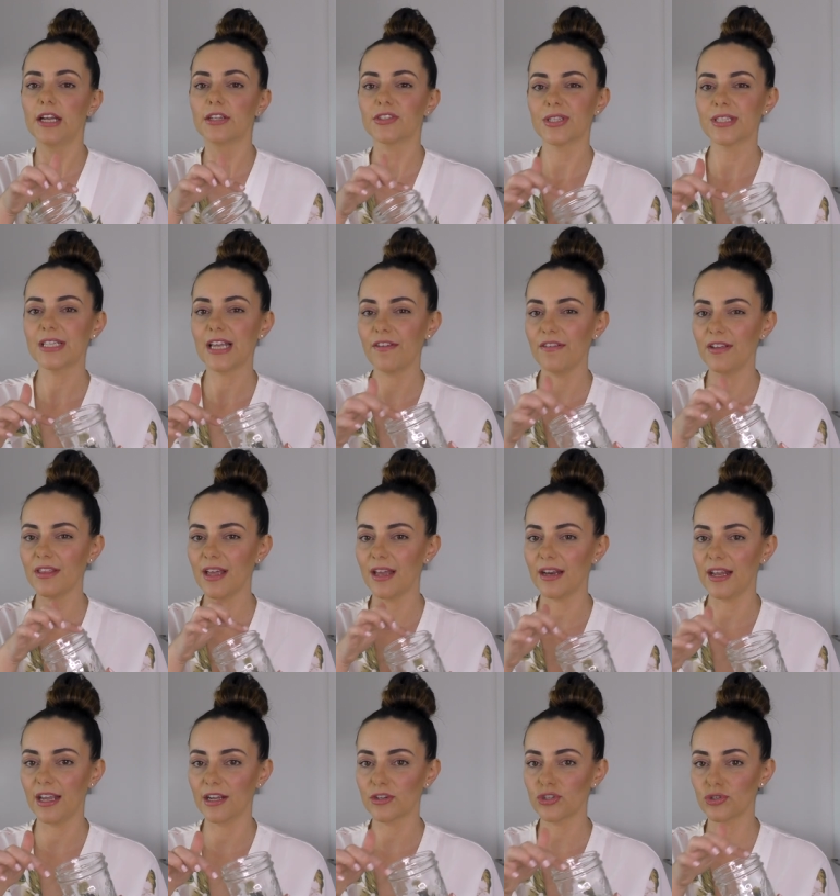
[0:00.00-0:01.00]
just having
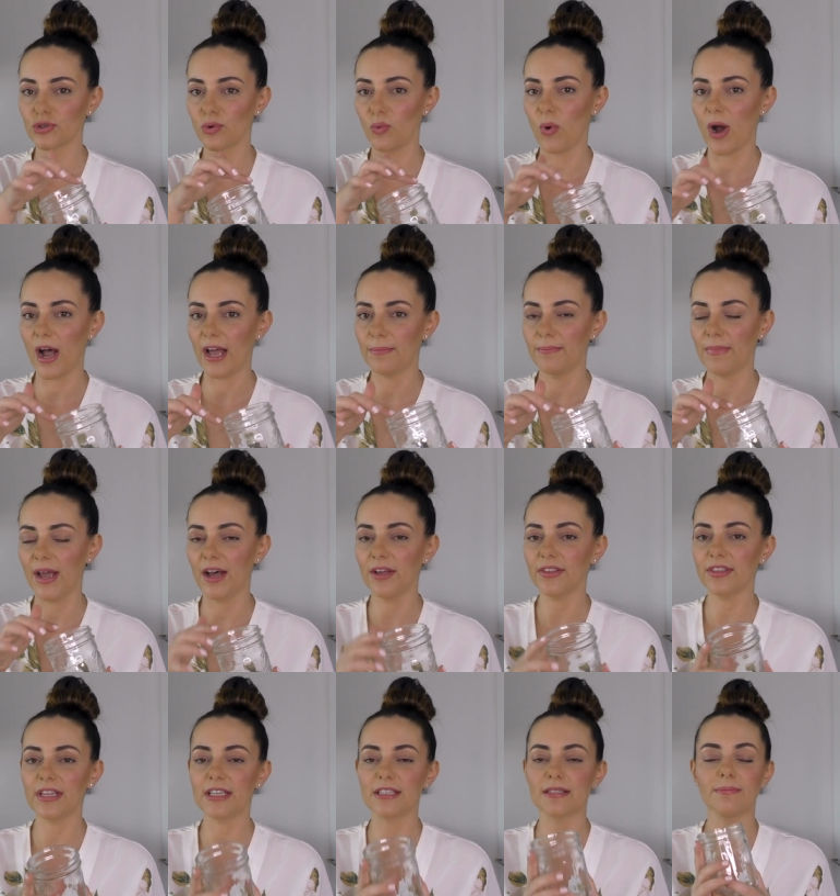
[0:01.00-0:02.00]
that extra wide
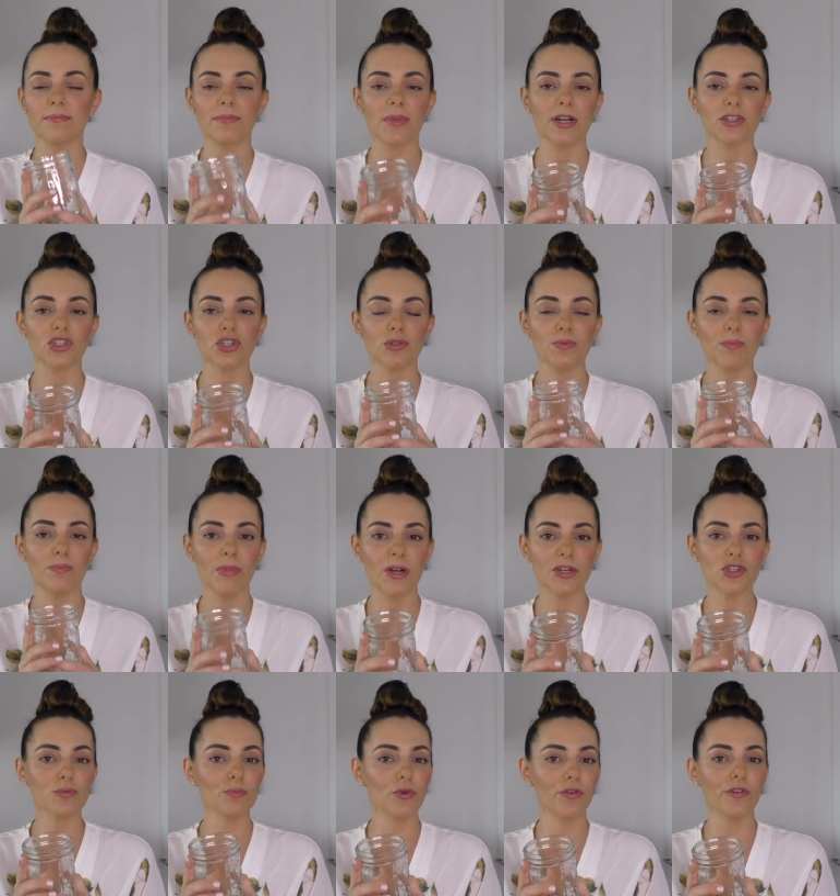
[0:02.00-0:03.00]
mouth is much
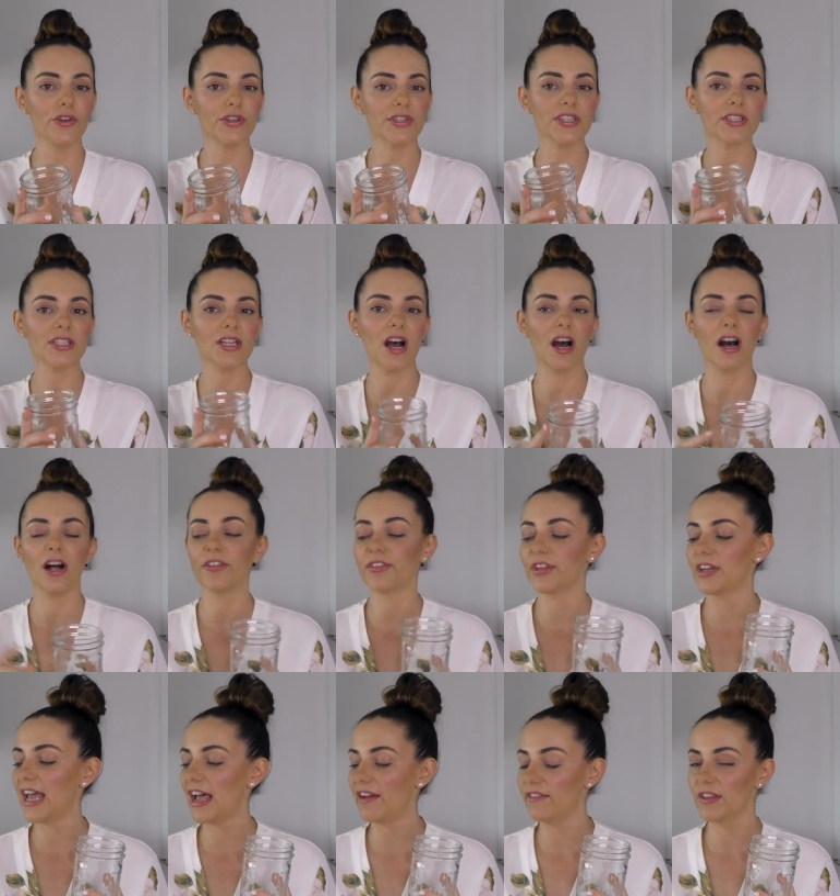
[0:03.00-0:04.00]
much more versatile
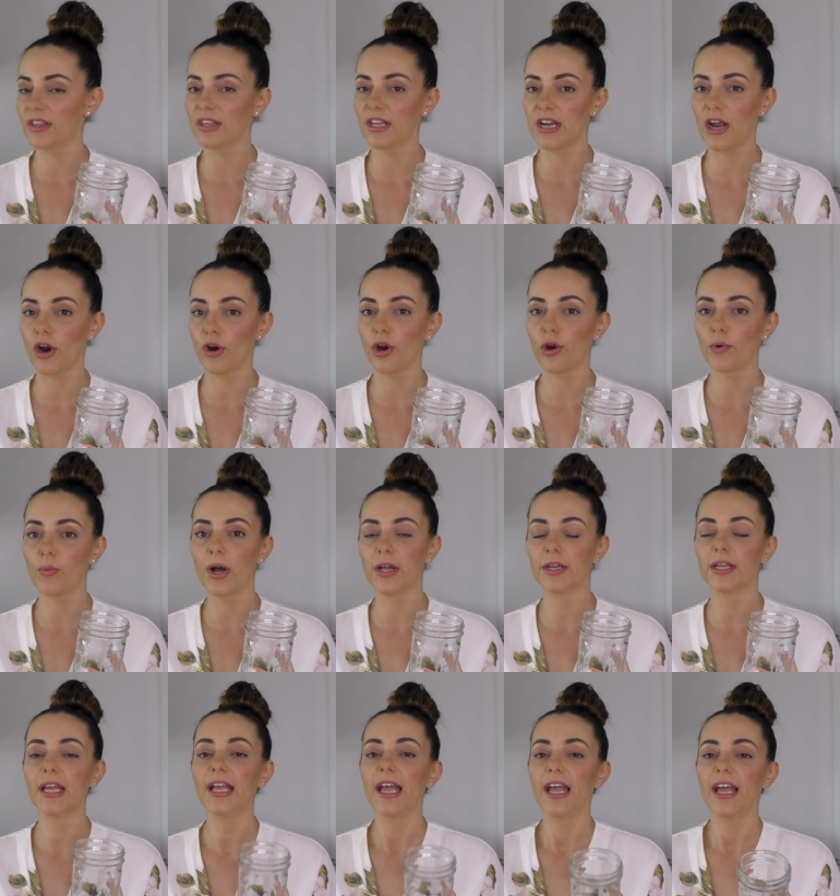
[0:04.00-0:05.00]
than having the narrow one